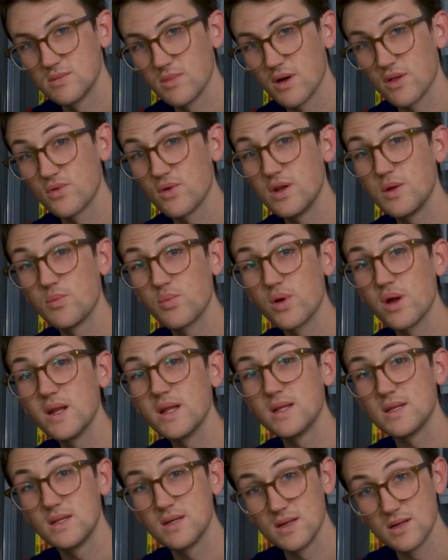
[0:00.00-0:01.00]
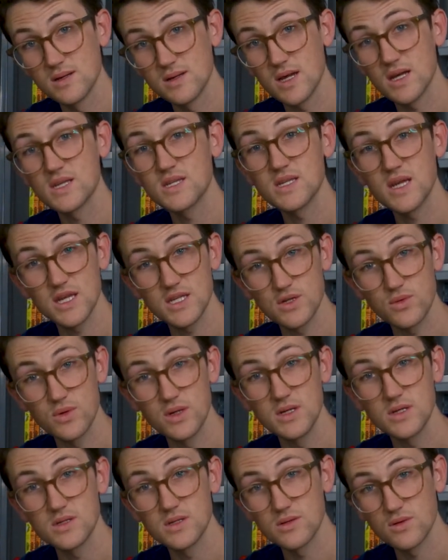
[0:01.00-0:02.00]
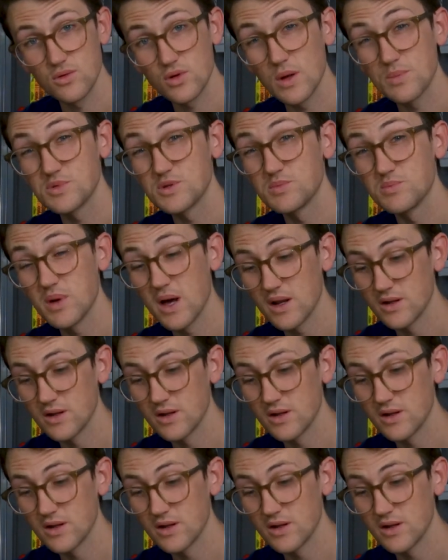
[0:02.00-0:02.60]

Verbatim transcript: my 3D printed accessories, grips and